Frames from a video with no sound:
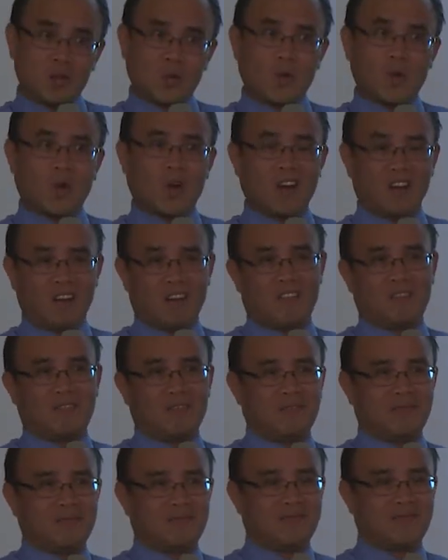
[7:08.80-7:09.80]
scorecard.
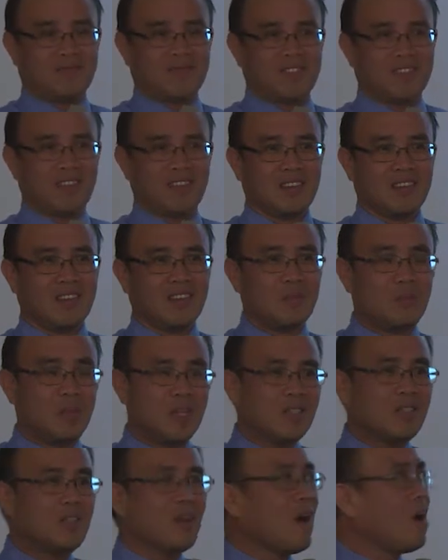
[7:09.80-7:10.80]
The
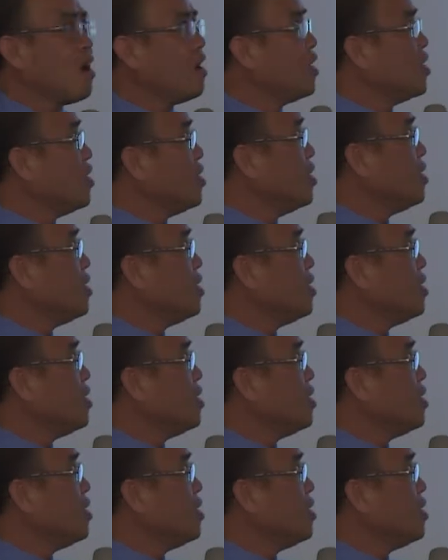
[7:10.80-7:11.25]
basic idea